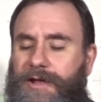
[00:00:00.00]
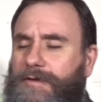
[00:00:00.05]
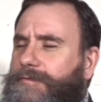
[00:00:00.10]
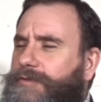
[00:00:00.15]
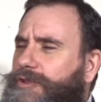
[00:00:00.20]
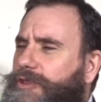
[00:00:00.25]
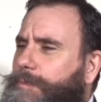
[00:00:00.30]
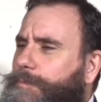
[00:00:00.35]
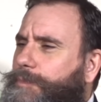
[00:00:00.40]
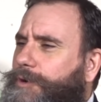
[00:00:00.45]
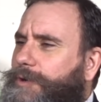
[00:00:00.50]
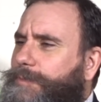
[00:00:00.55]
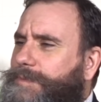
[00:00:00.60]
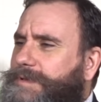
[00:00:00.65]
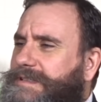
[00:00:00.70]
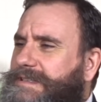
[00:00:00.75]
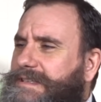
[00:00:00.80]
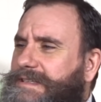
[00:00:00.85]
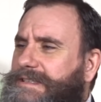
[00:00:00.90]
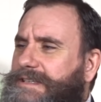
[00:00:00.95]
for the
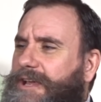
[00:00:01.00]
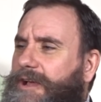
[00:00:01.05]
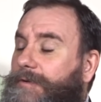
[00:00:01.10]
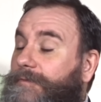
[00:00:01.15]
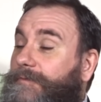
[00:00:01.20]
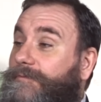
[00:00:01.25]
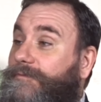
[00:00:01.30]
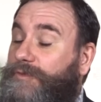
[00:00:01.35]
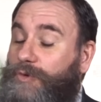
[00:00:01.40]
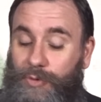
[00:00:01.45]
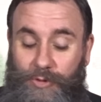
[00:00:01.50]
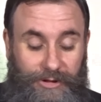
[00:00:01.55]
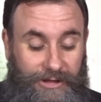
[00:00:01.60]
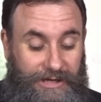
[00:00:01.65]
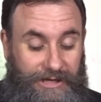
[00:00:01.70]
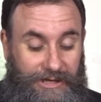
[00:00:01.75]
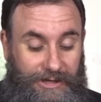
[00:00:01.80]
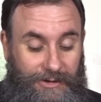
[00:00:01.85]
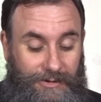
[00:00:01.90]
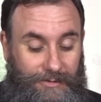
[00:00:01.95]
purposes of
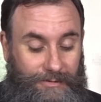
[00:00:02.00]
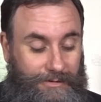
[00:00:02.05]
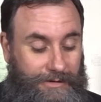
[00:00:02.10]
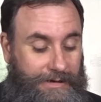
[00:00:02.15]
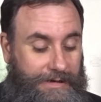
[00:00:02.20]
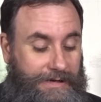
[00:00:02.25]
fooling you